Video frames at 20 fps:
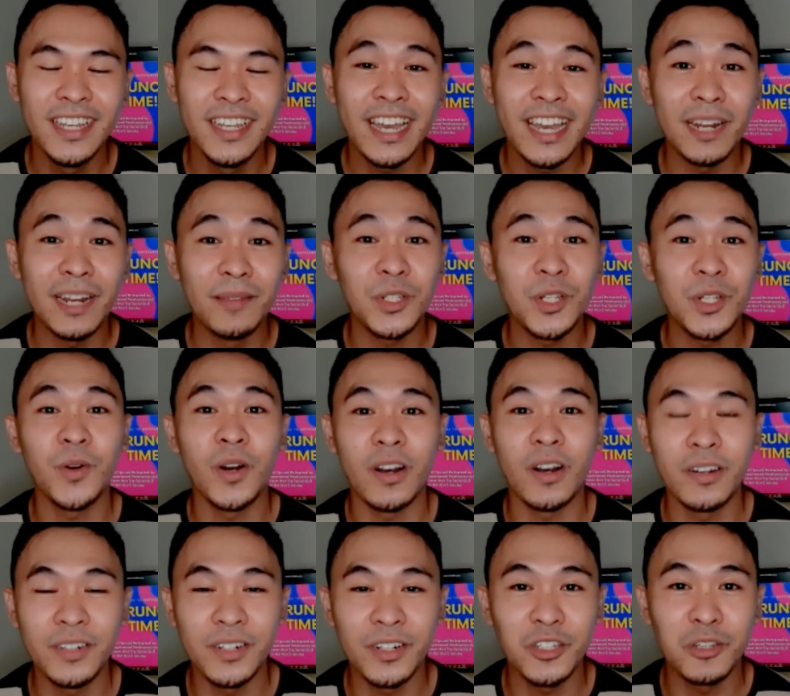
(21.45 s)
And I'm so
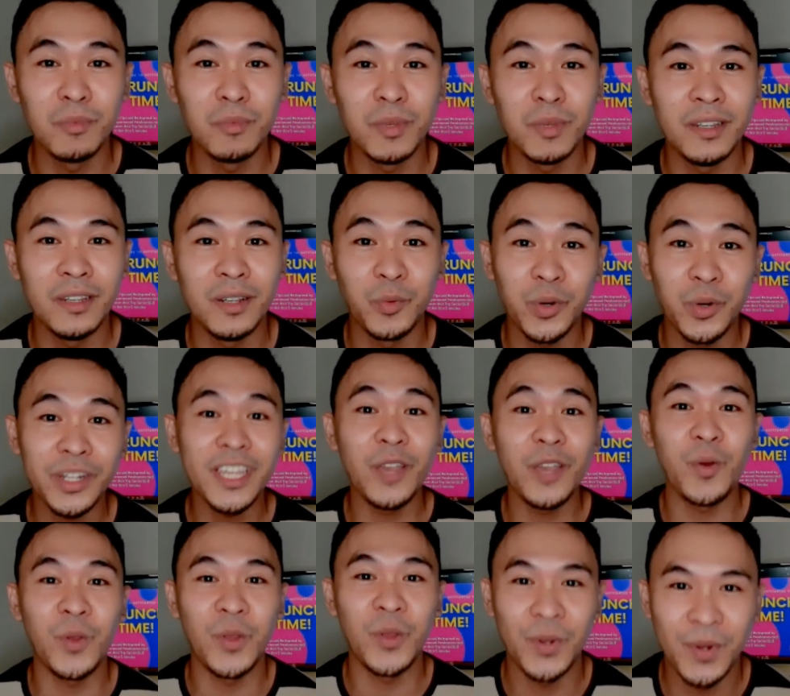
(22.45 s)
honored to be working
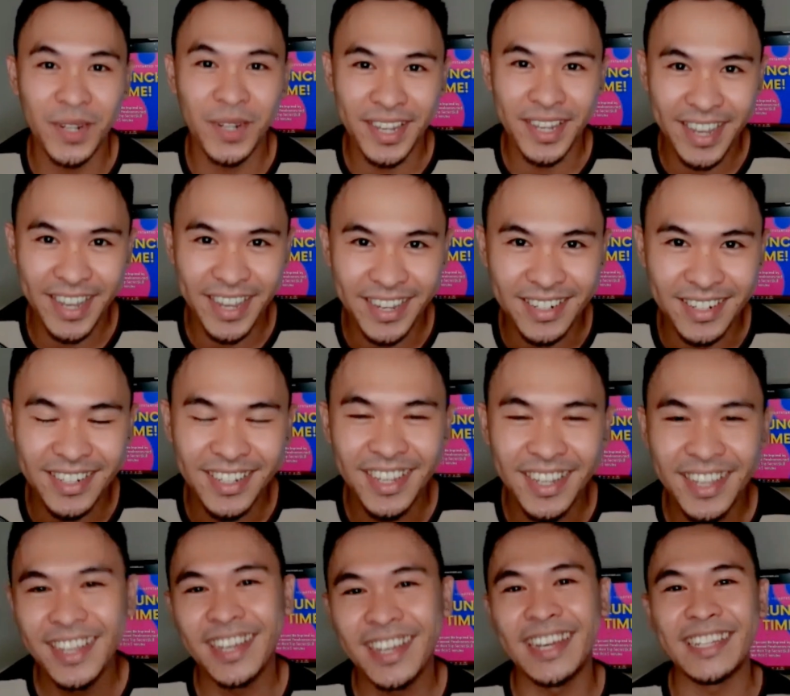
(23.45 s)
with her again,
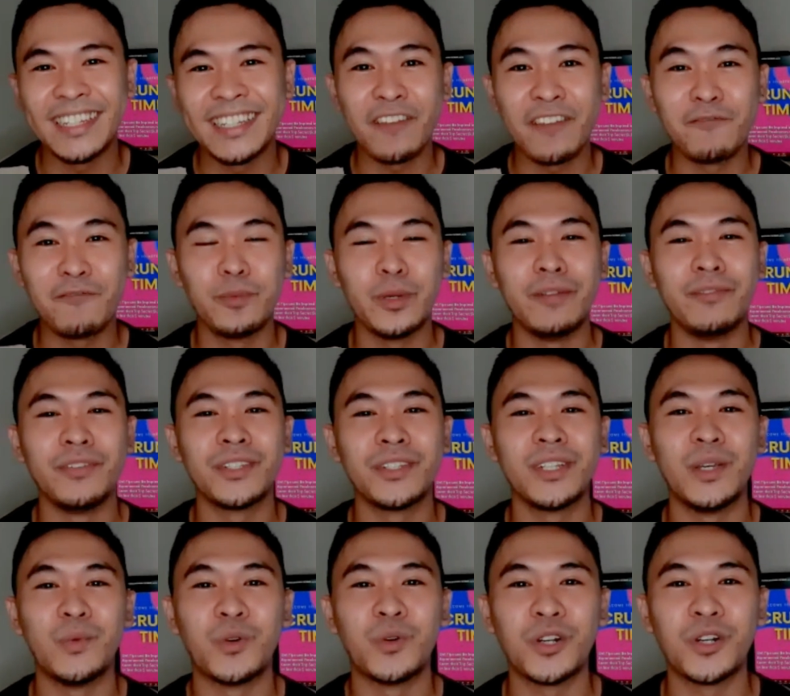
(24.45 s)
as I've
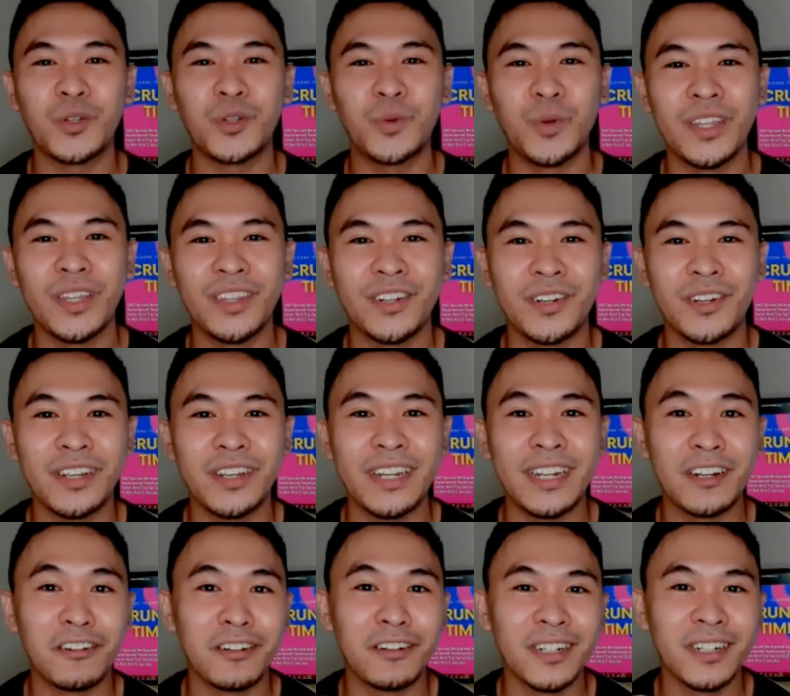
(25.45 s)
previously worked with her in
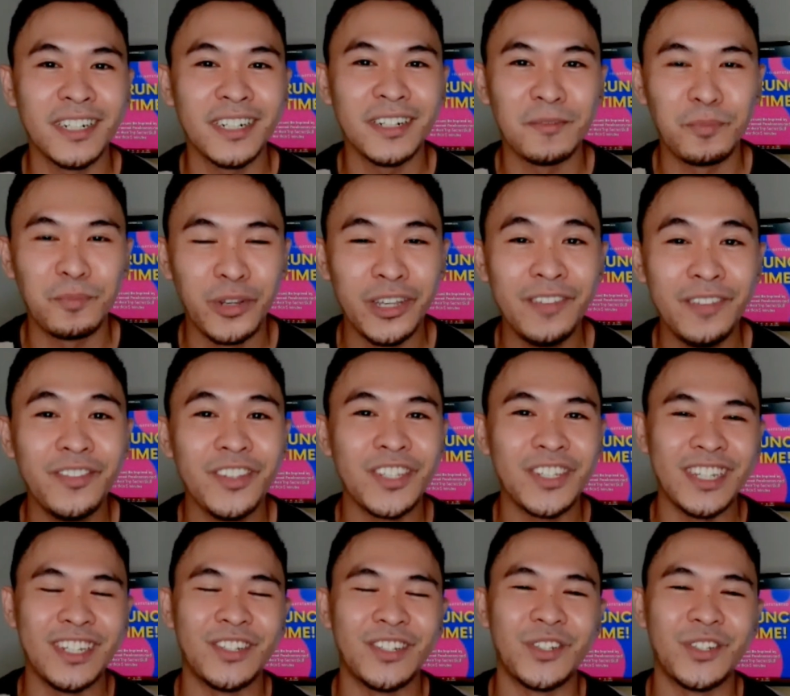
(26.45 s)
our previous
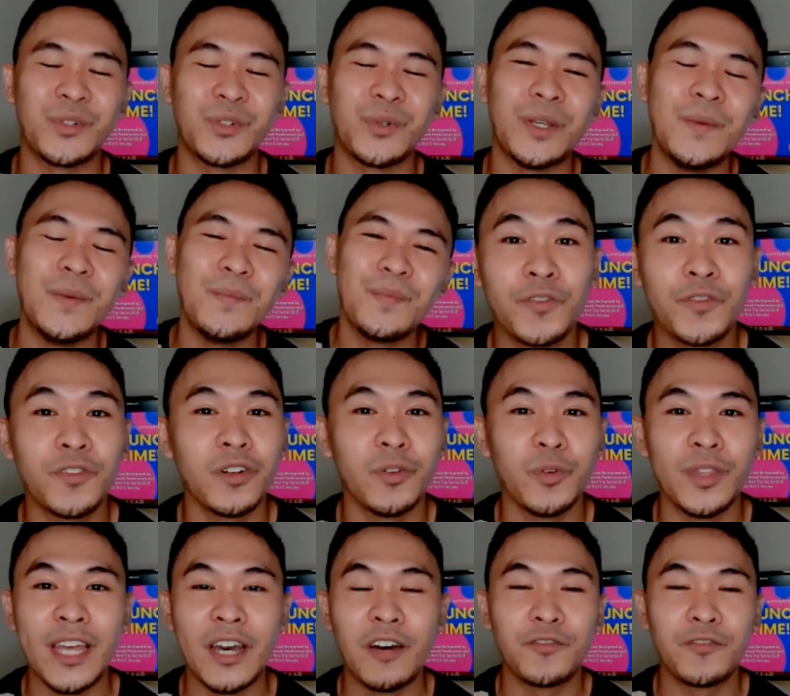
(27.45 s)
industry. But
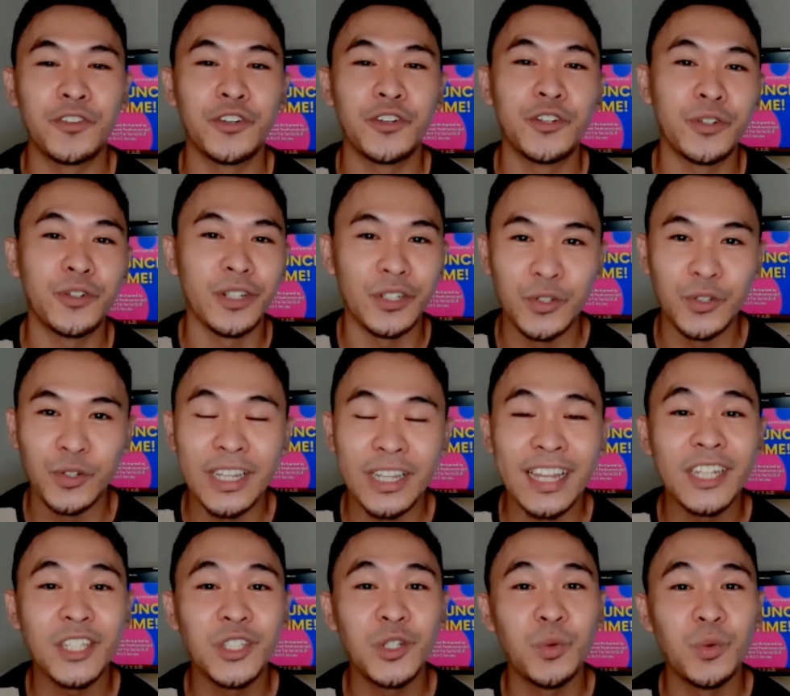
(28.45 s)
without further ado, I'd
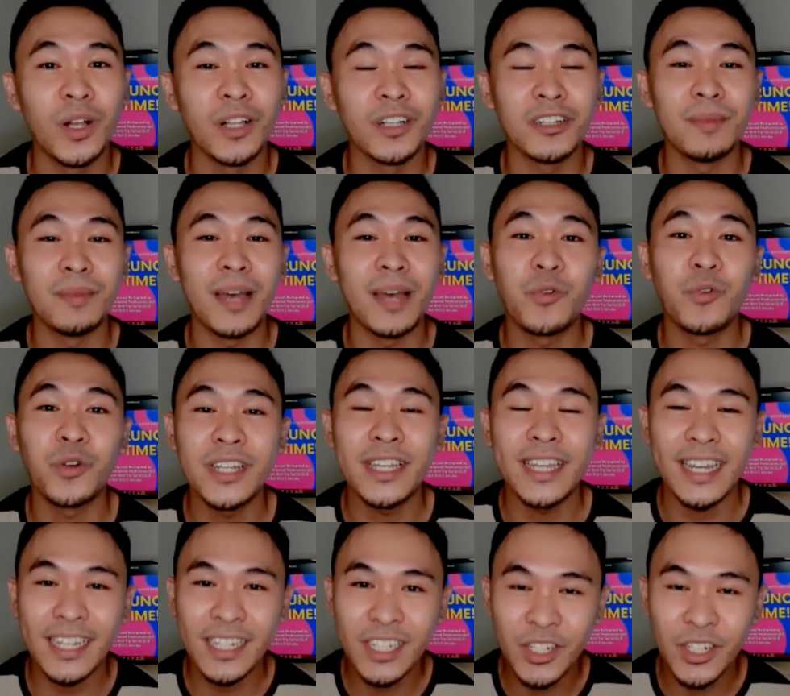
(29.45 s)
like to welcome our
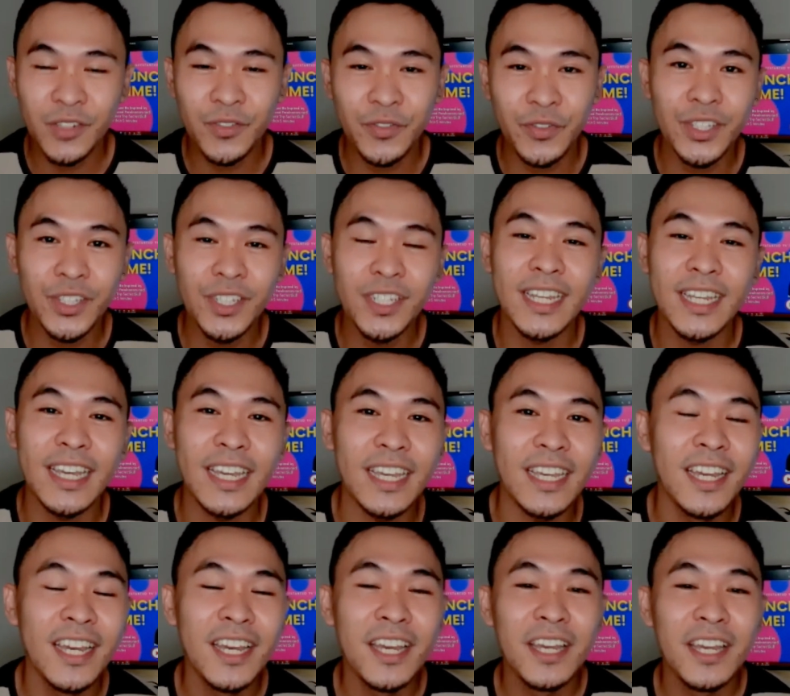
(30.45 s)
guest for
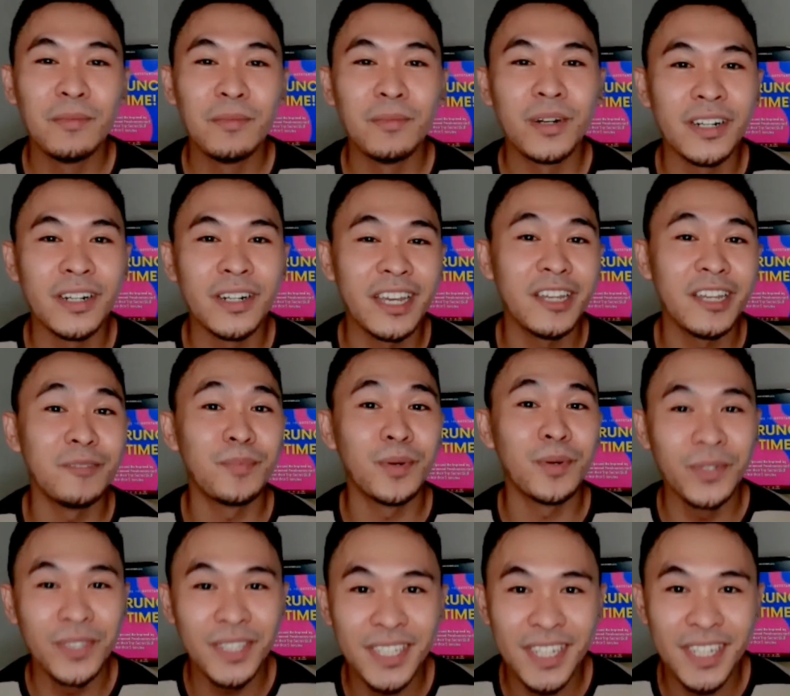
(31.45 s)
today, Marian
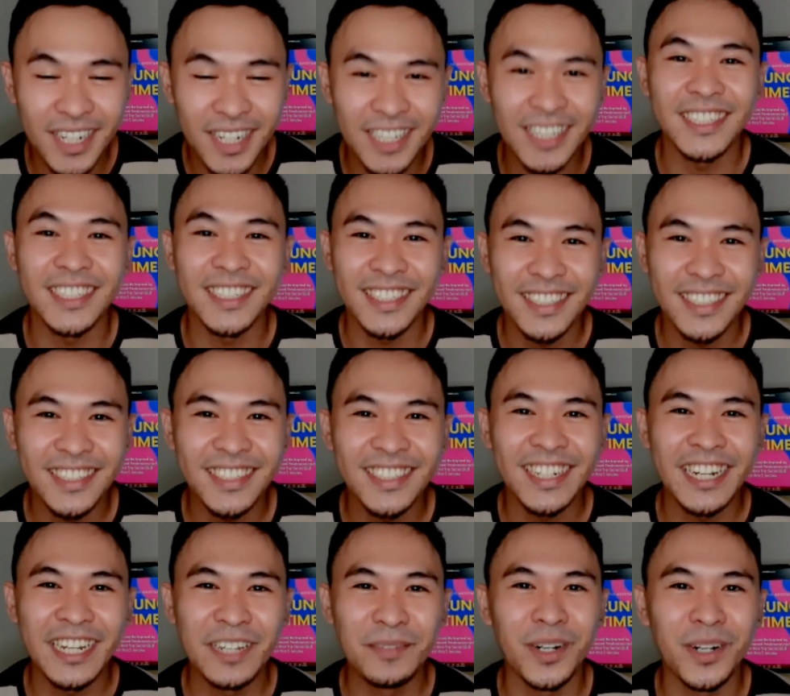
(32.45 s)
Punzal.
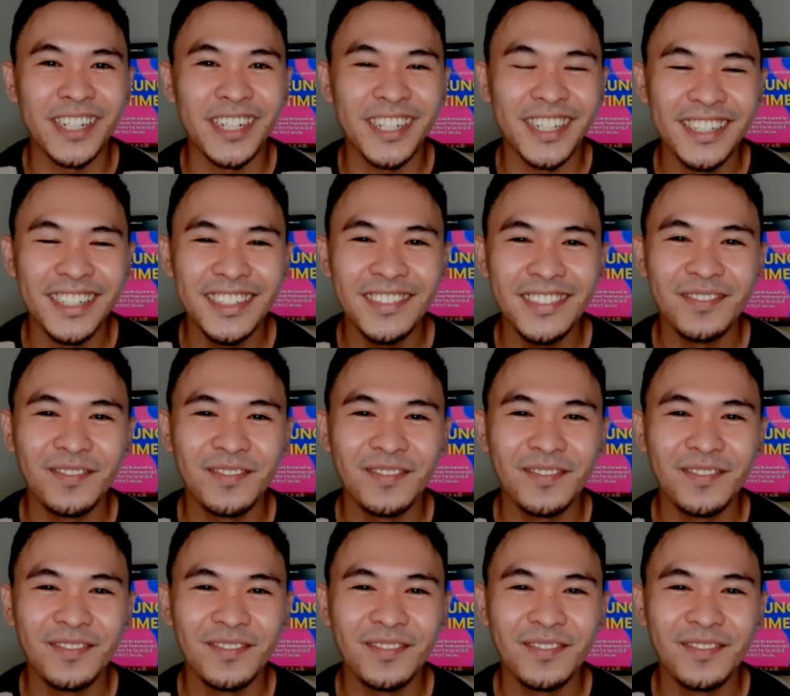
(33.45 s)
Hi, Marian.